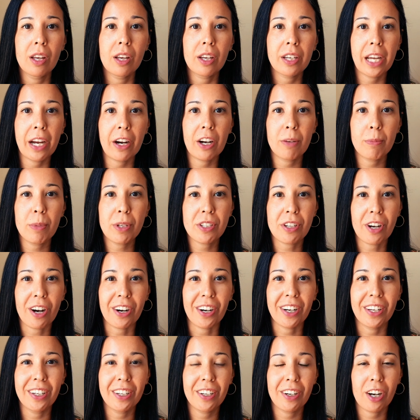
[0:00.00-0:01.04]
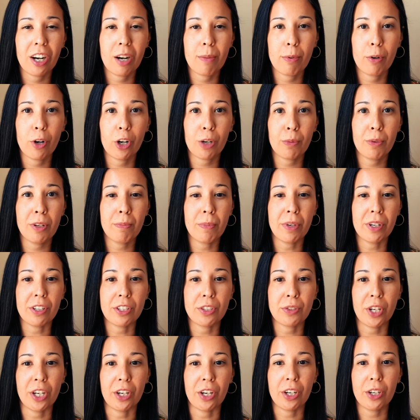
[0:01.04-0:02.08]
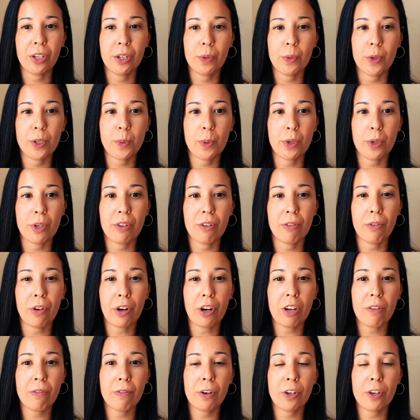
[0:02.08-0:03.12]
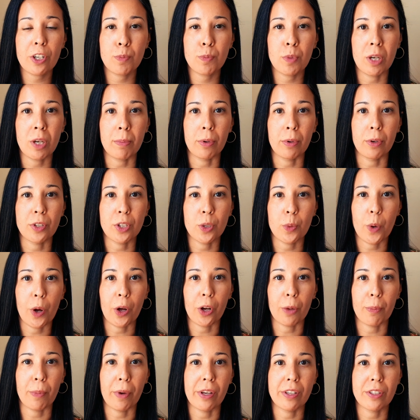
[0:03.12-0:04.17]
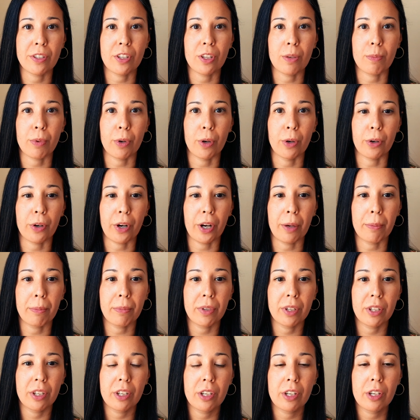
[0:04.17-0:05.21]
Karen Batari, our program administrator, was one of the very first people to welcome us to the program.